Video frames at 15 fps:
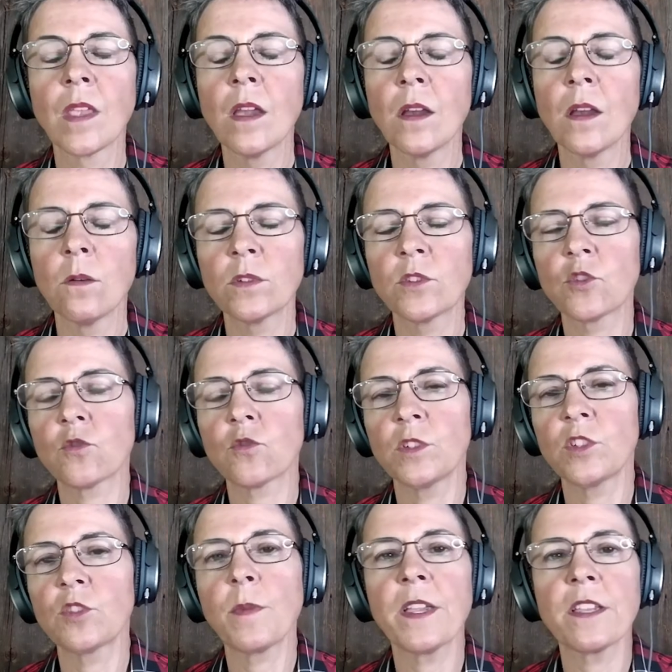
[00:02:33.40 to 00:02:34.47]

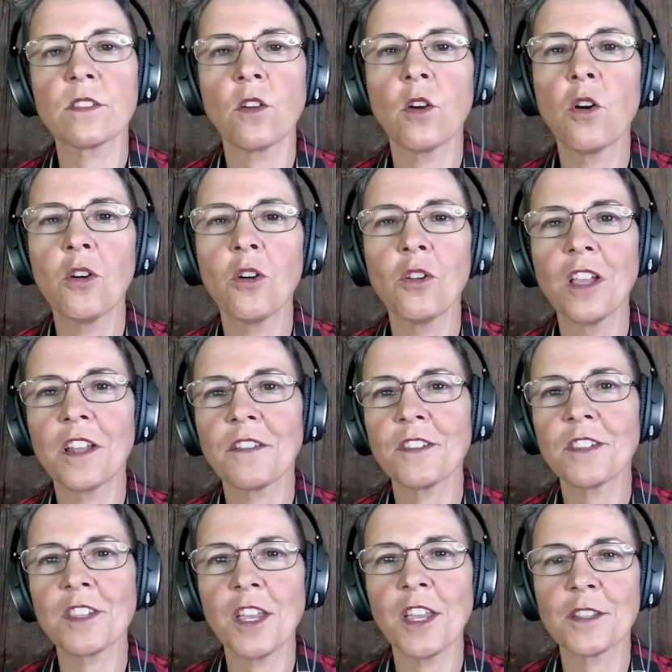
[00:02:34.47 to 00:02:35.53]
Which makes a whole lot of
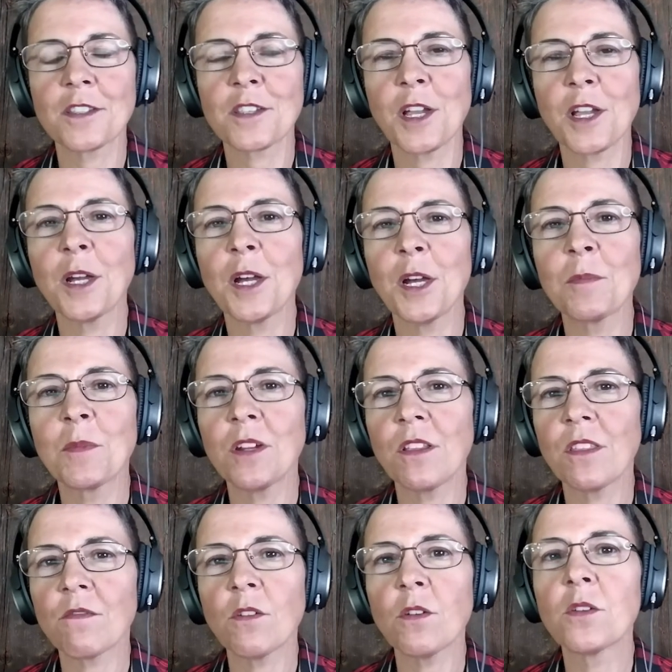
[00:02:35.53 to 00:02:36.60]
sense. I'm going to
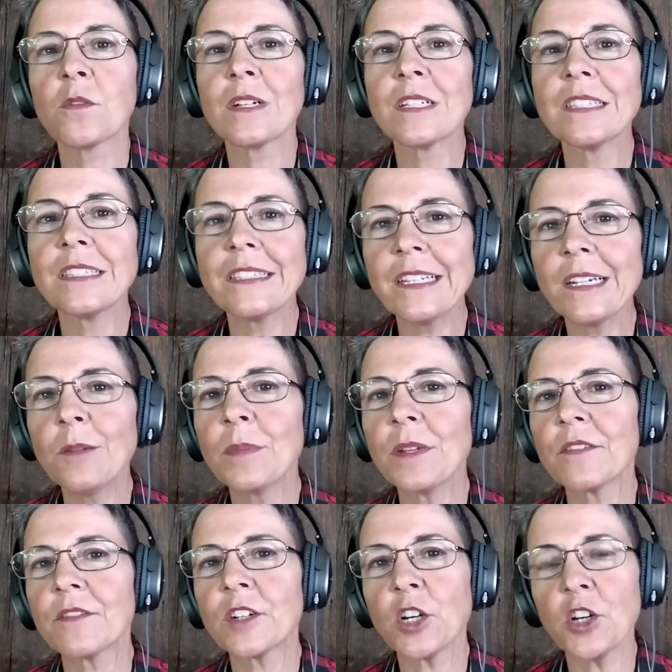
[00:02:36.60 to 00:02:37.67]
throw you a little bit
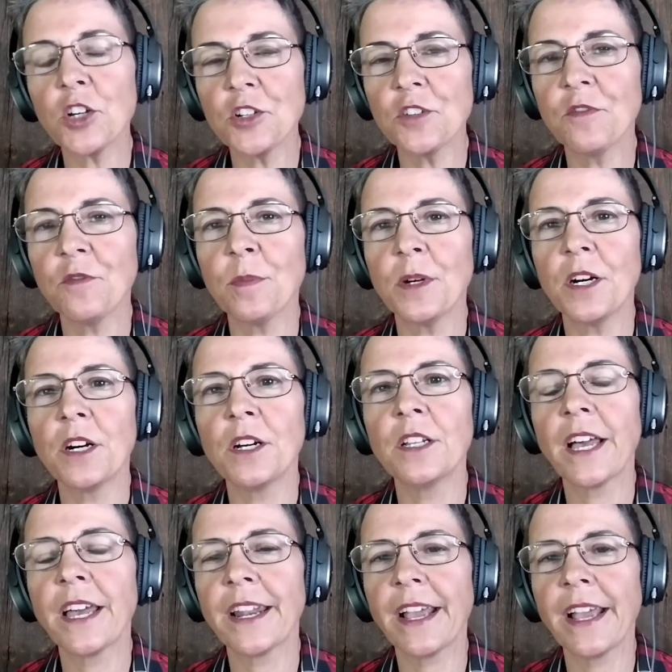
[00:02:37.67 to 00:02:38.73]
of a curveball
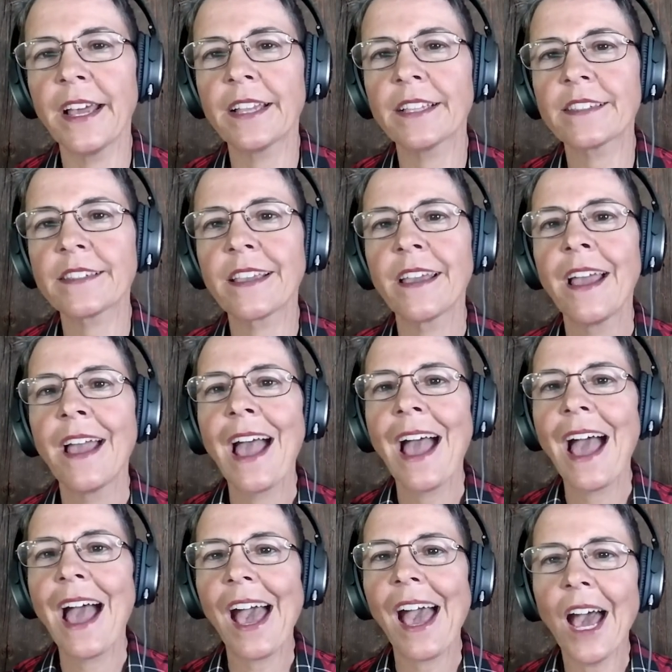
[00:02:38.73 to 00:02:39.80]
and ask,
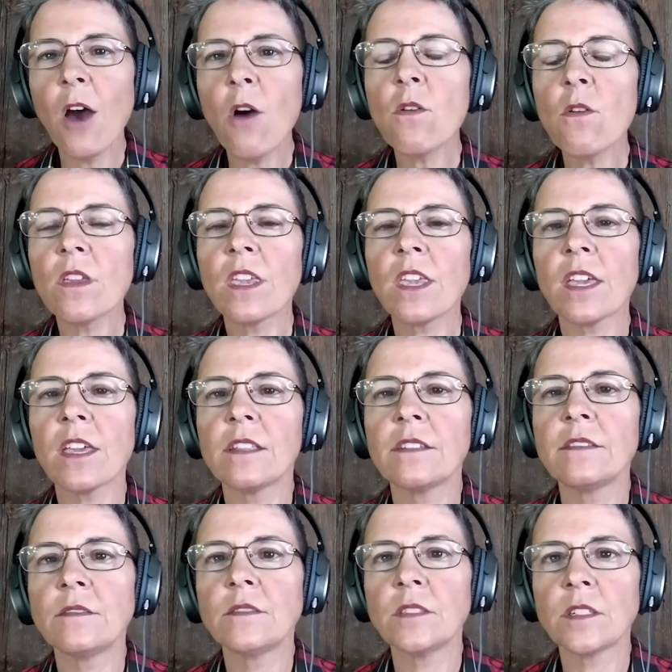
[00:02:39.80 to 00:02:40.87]
how
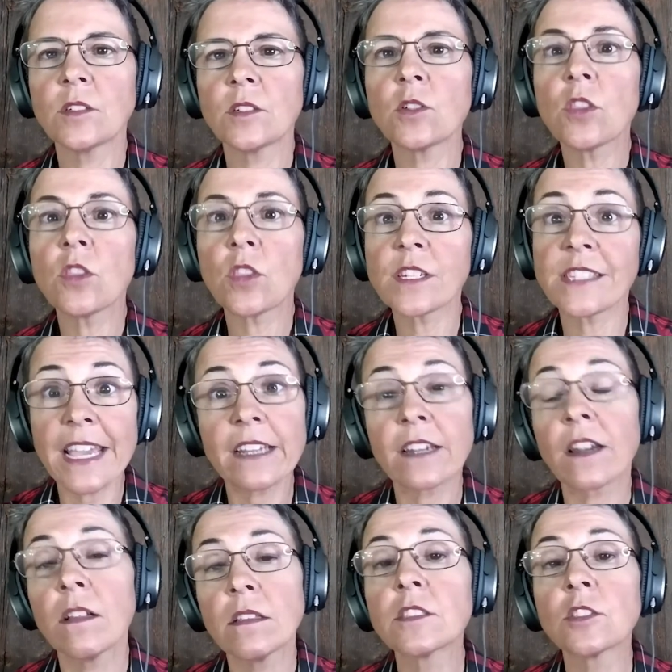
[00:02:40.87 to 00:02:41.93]
can the
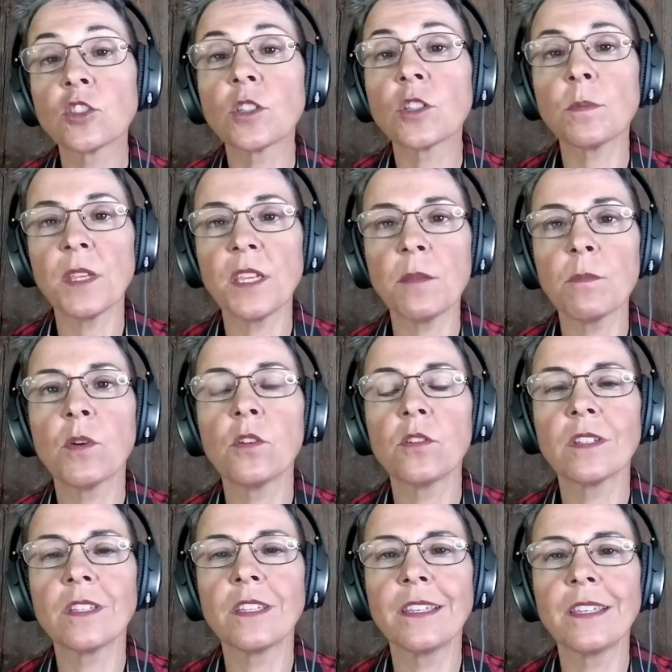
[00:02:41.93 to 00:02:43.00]
technology
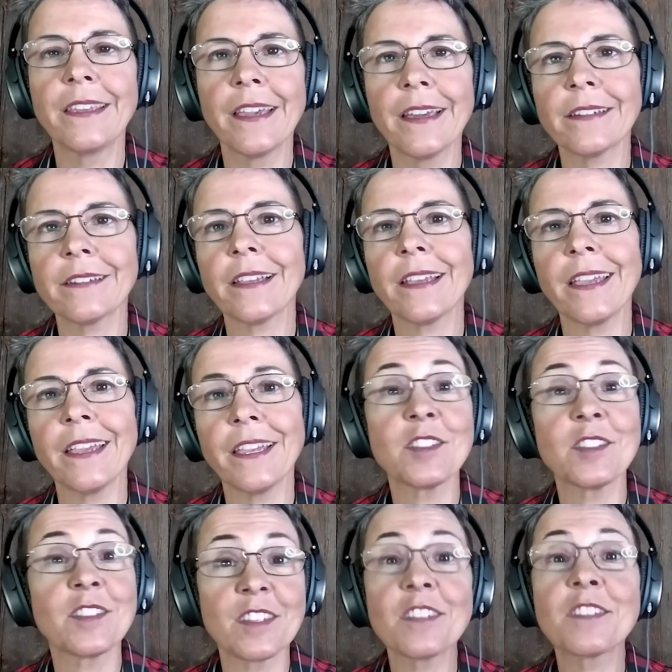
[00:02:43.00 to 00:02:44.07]
people get a
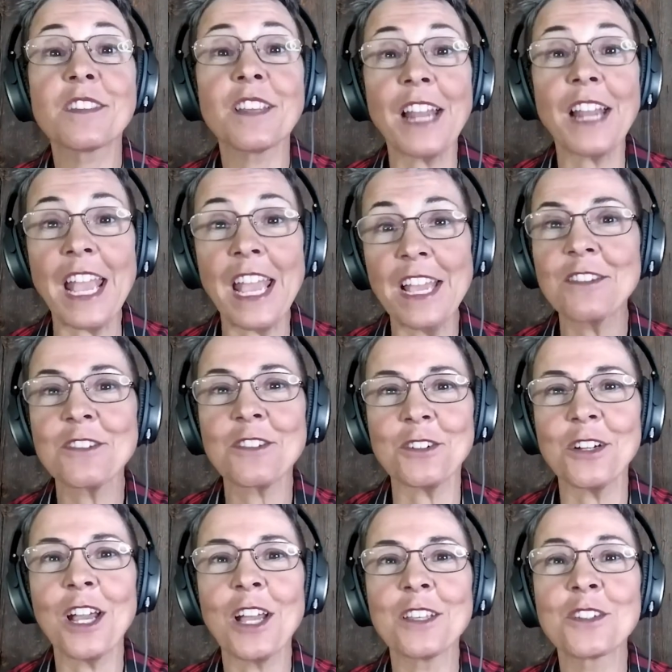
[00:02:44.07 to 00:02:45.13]
consistent
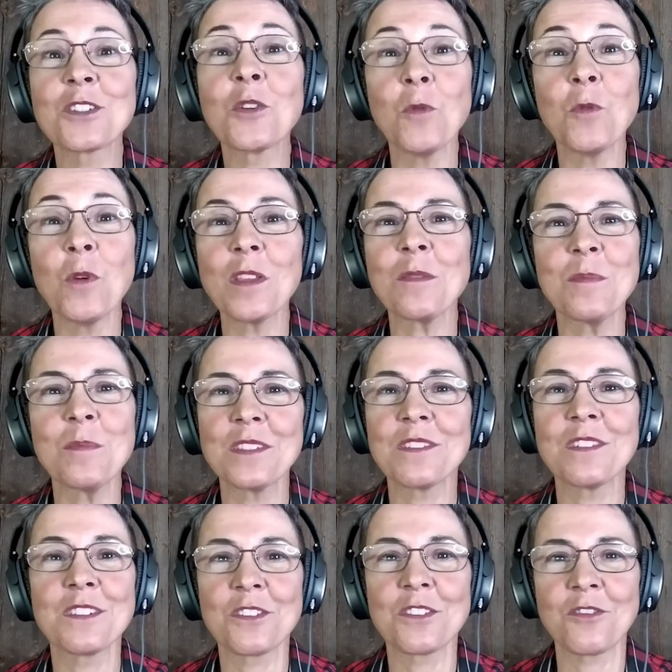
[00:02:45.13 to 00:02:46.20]
answer as to what the
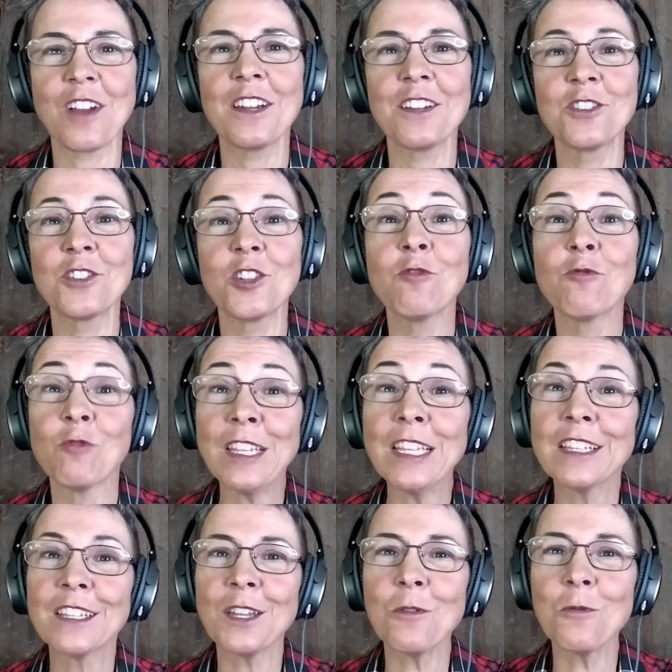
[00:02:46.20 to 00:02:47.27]
business strategy
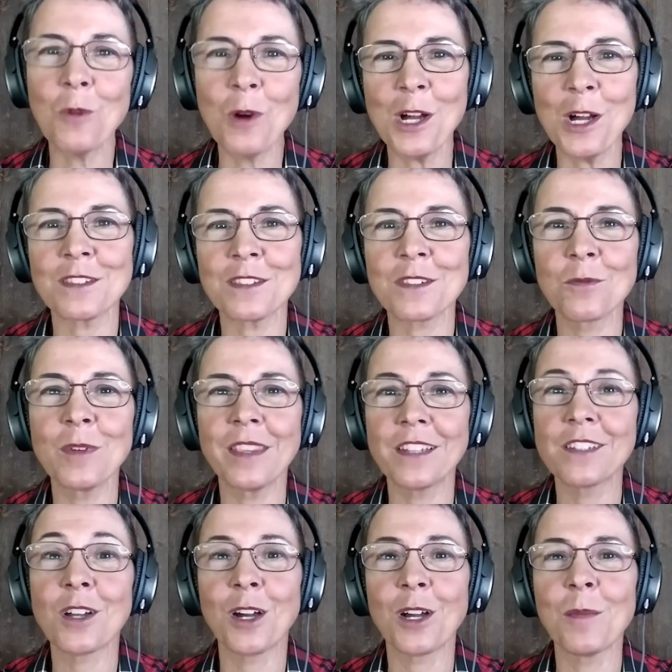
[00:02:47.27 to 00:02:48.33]
really wants when they
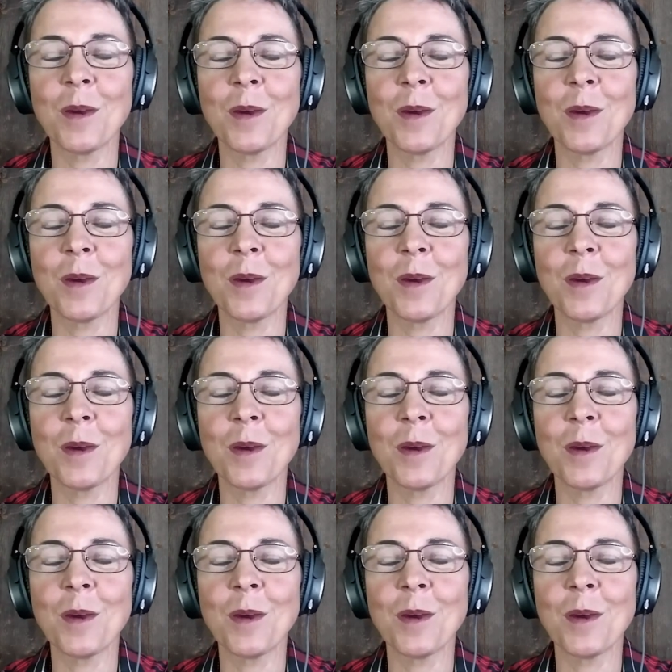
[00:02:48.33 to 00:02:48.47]
talk about